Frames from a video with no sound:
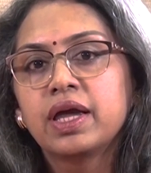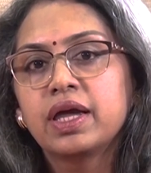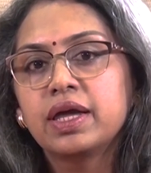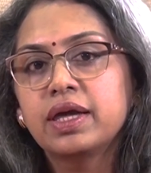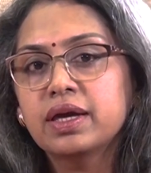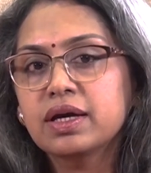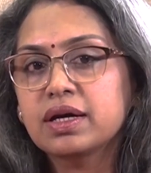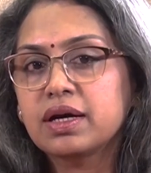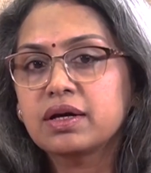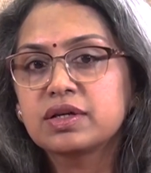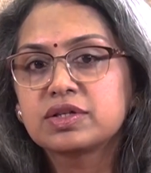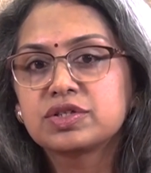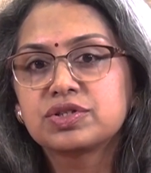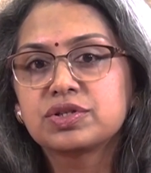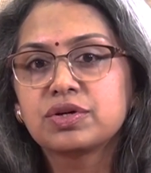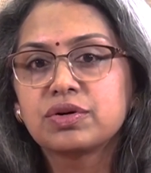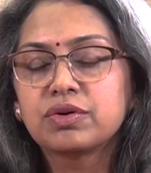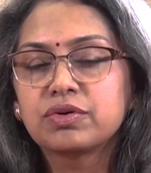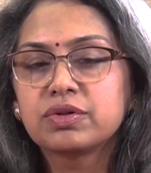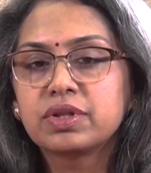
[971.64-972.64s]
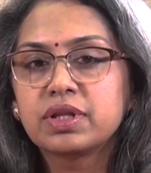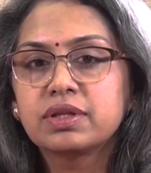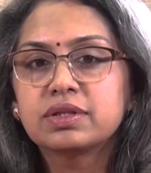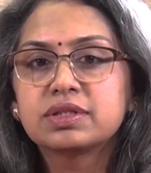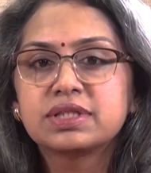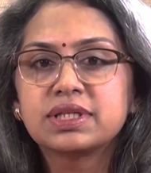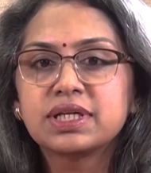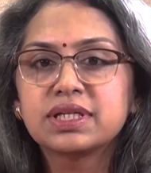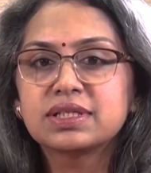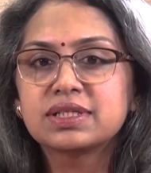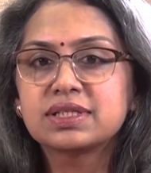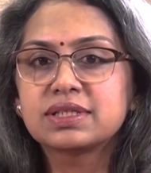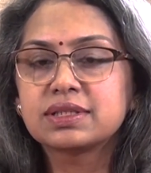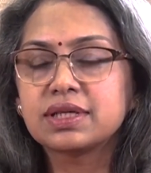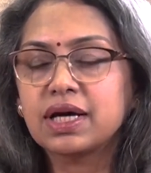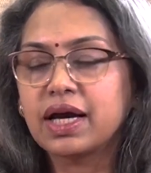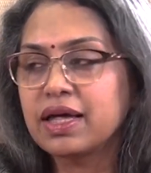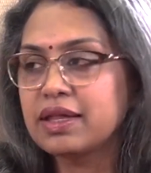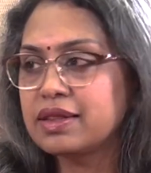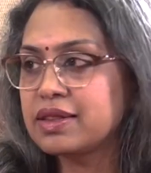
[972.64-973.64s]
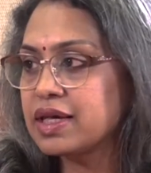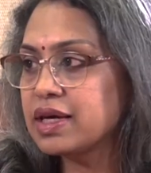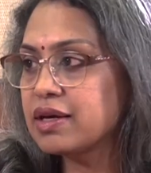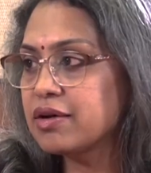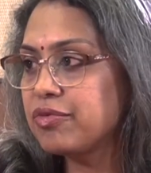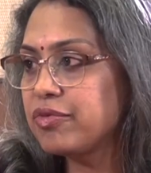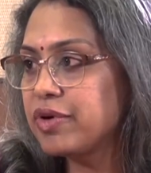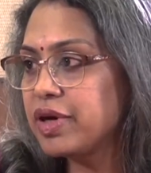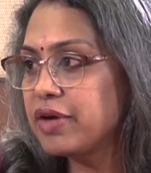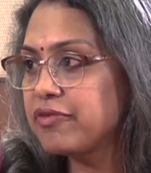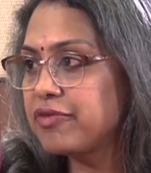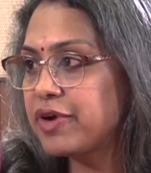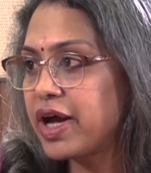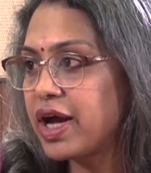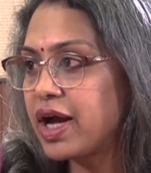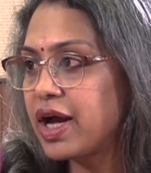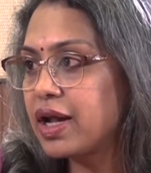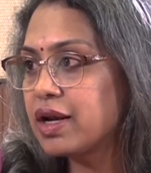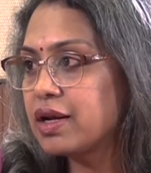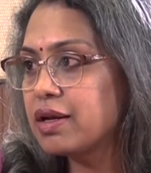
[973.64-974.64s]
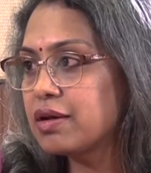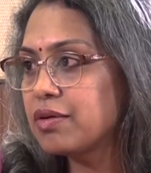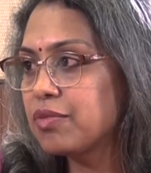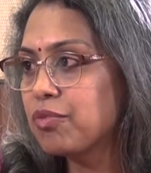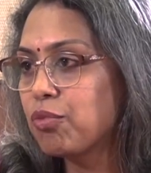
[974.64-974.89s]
yeah, so since I think we've had